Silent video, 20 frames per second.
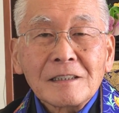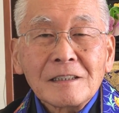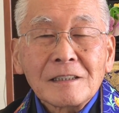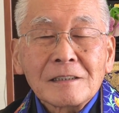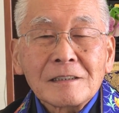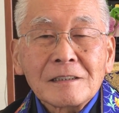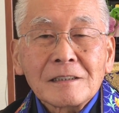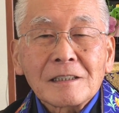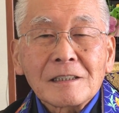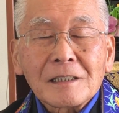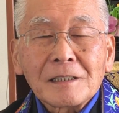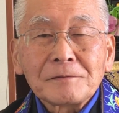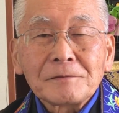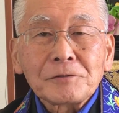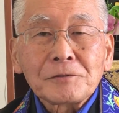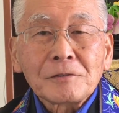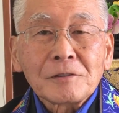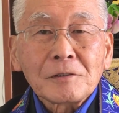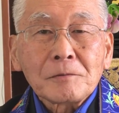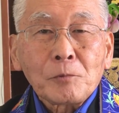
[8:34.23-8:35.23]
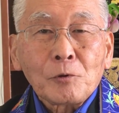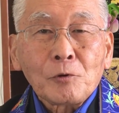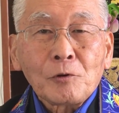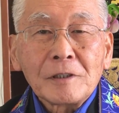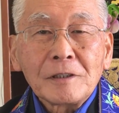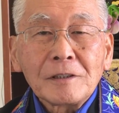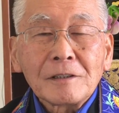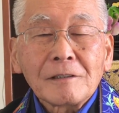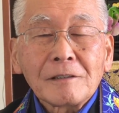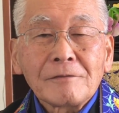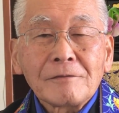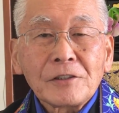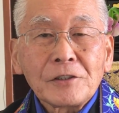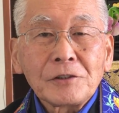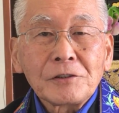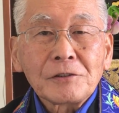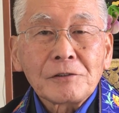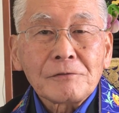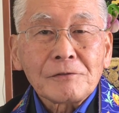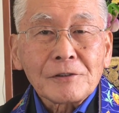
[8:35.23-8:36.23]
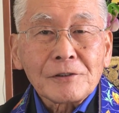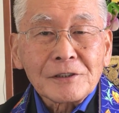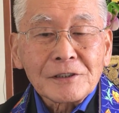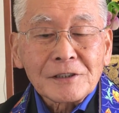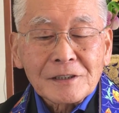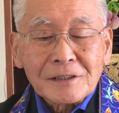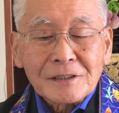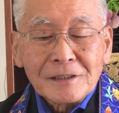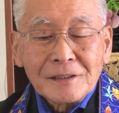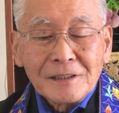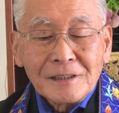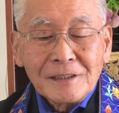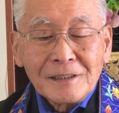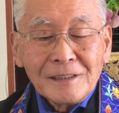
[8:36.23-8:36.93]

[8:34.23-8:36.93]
is, comes from the point of the universe.